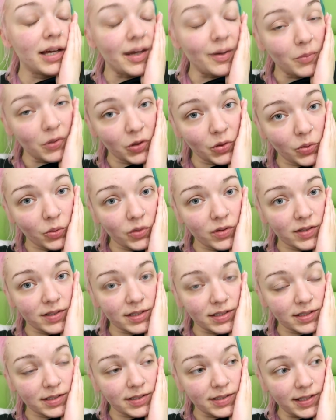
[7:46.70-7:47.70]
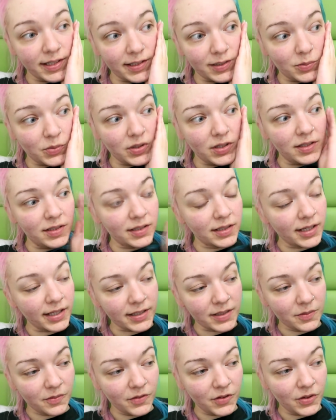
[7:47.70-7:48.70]
I'm going to go to this Sainsbury's,
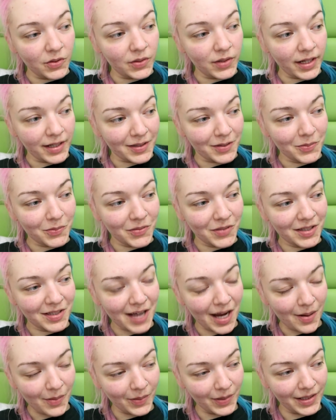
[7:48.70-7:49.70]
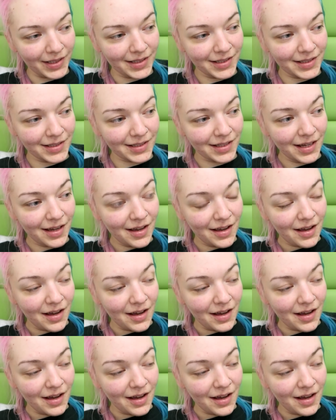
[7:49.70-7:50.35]
get some food, get some tablets,